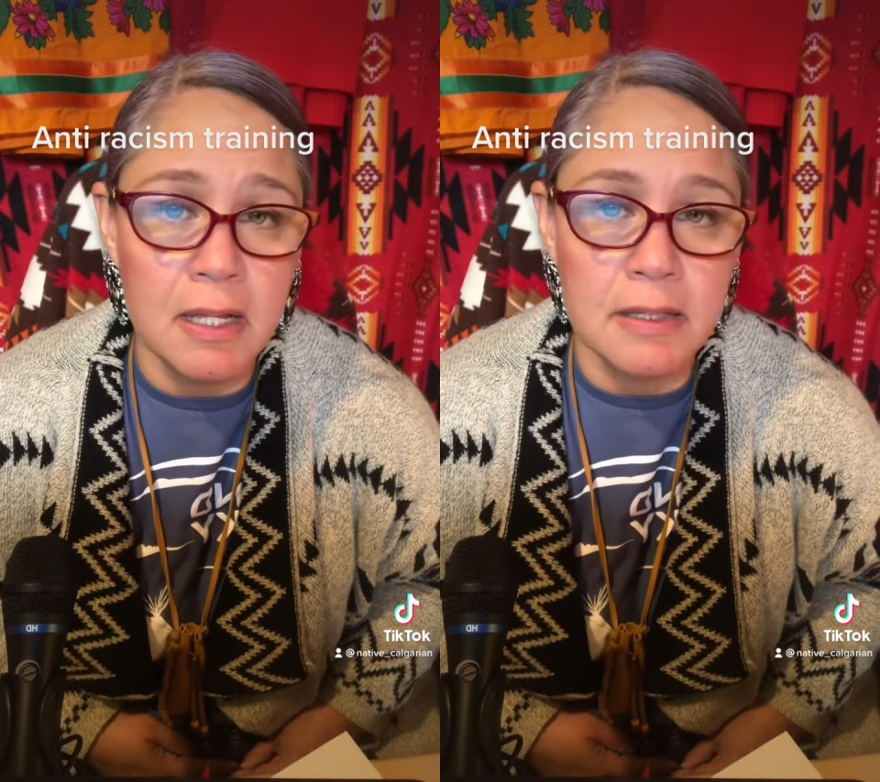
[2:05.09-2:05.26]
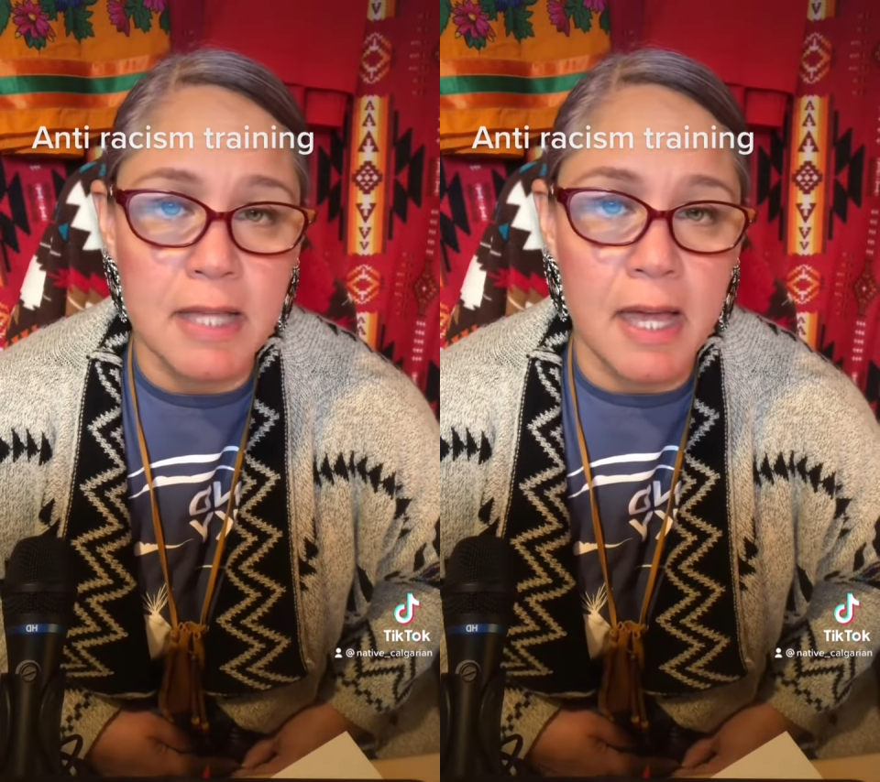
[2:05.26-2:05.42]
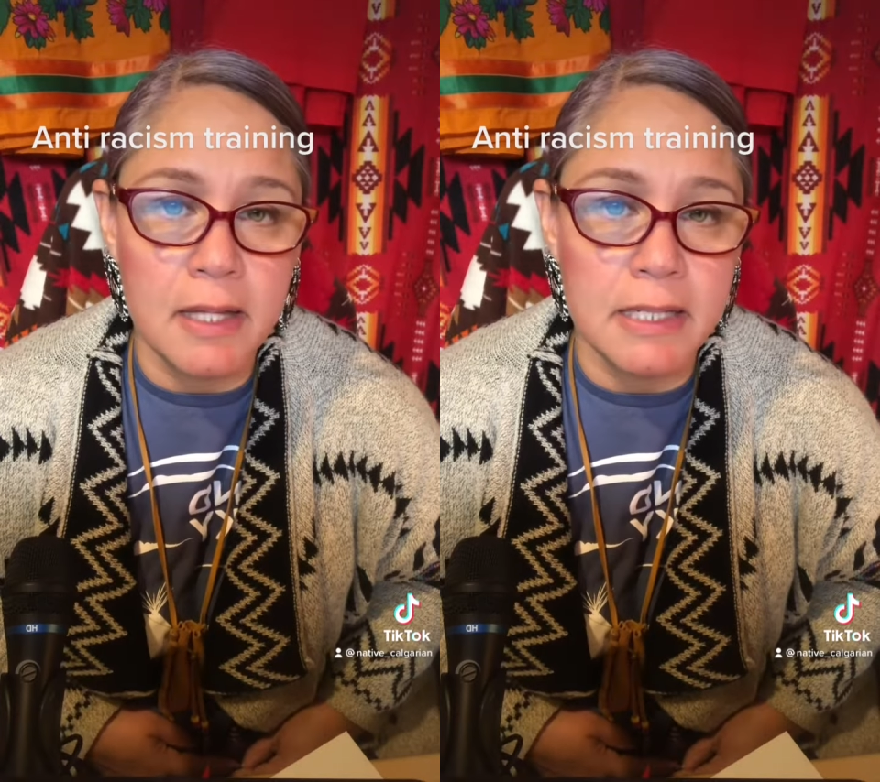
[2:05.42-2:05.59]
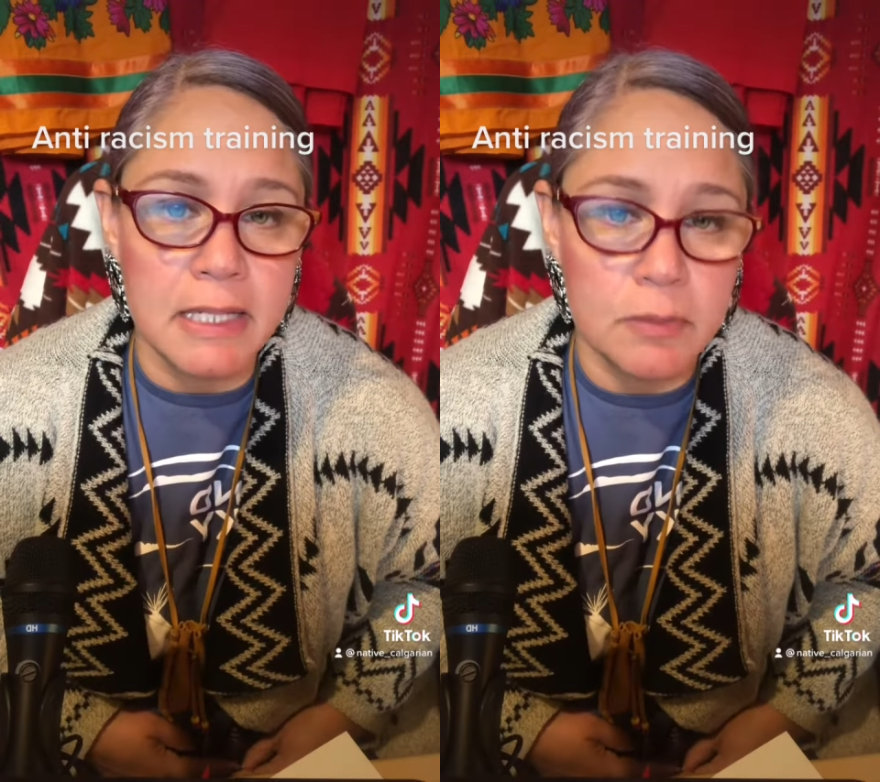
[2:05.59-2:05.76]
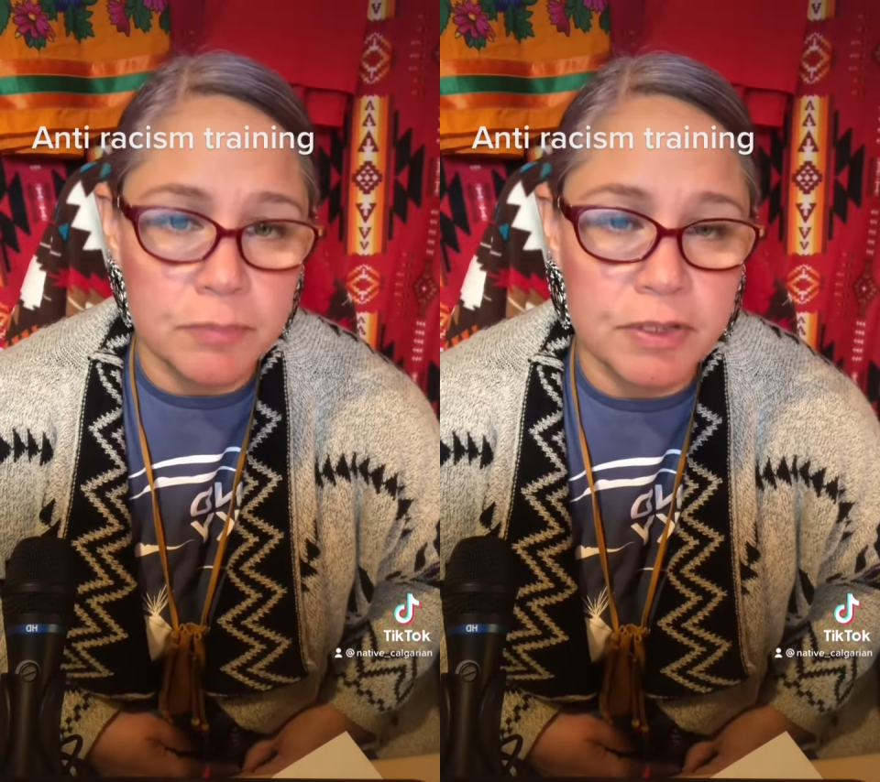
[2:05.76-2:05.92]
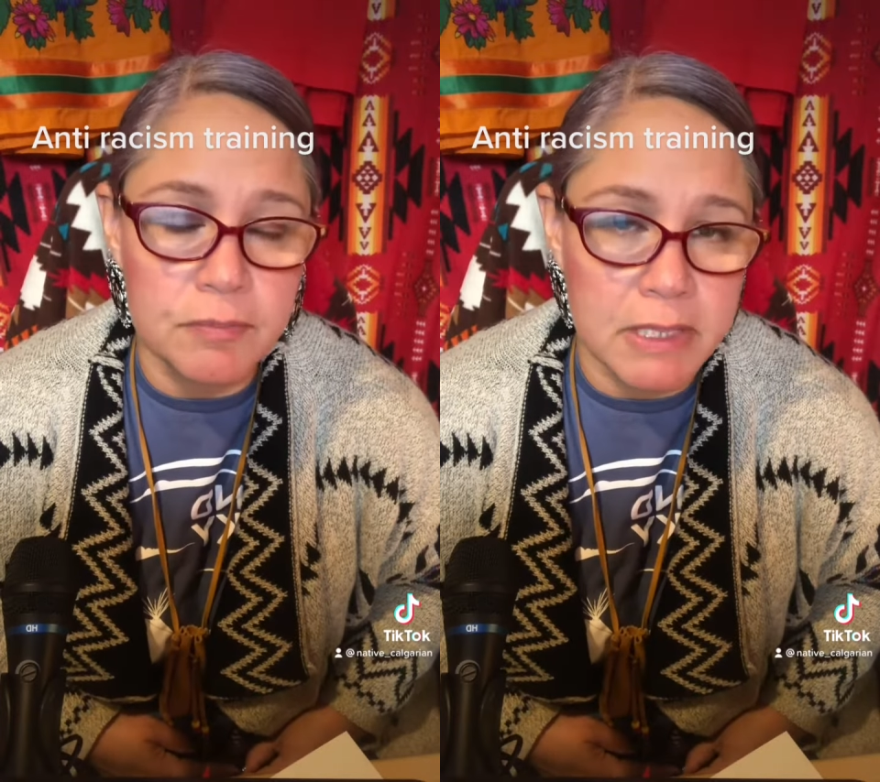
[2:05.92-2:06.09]
that
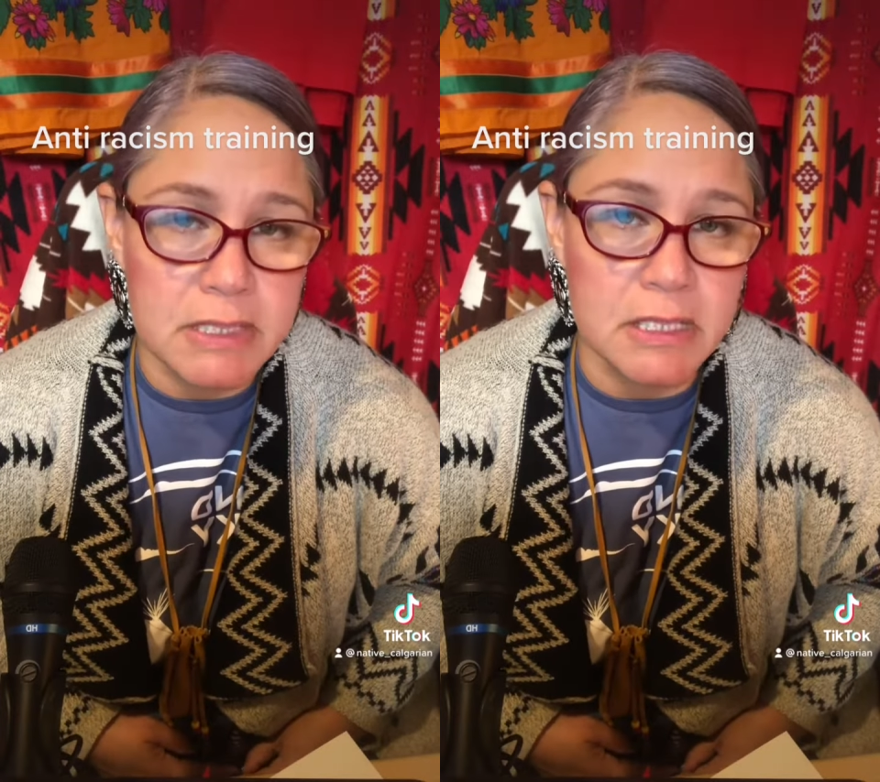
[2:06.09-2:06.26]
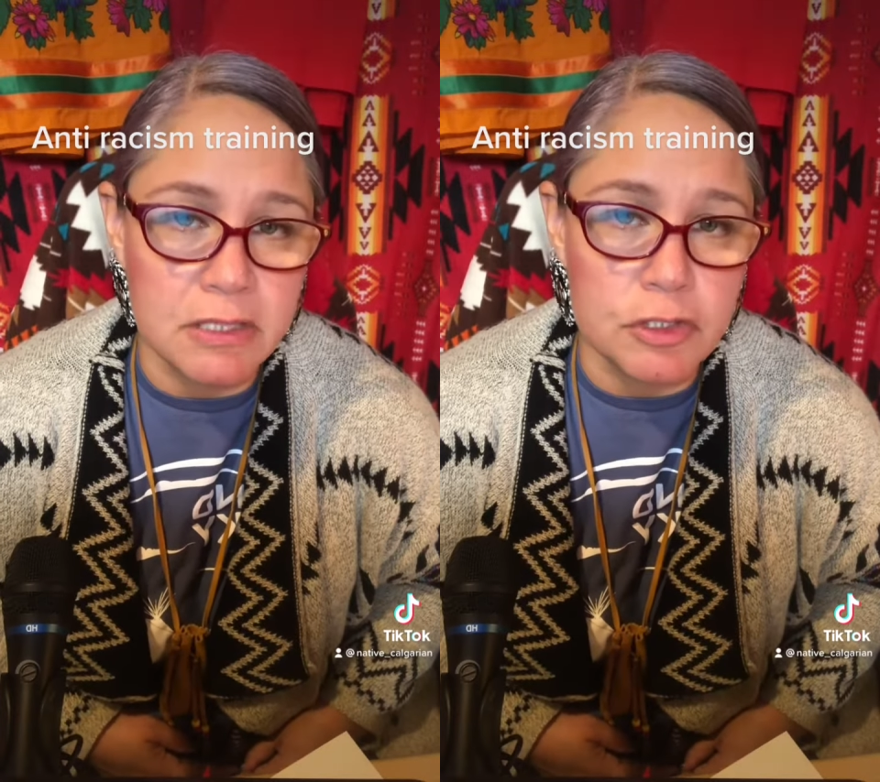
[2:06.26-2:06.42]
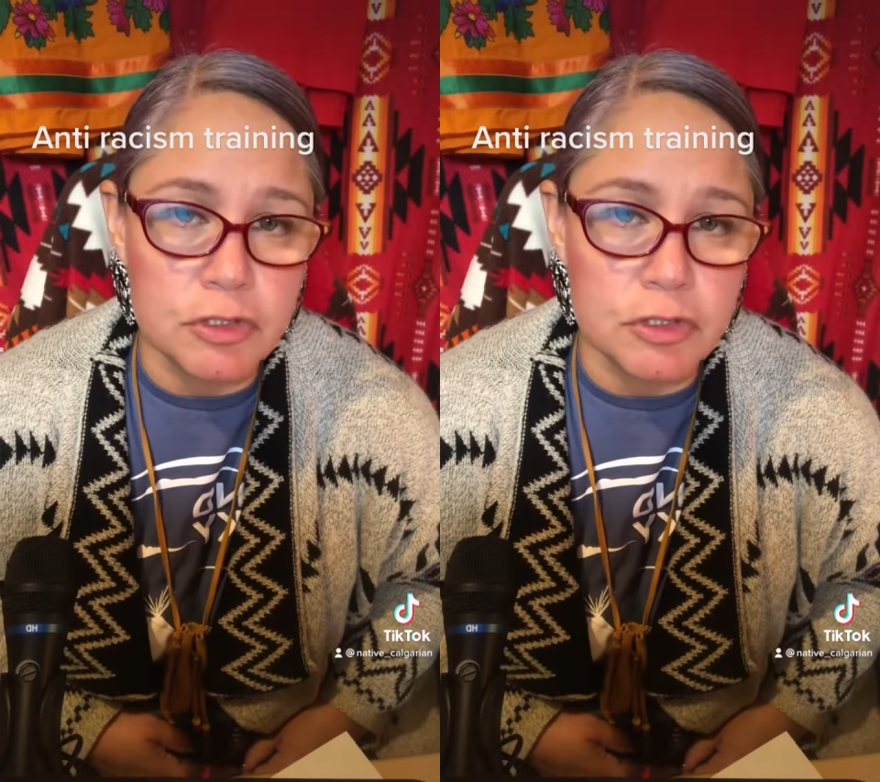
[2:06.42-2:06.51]
implementing the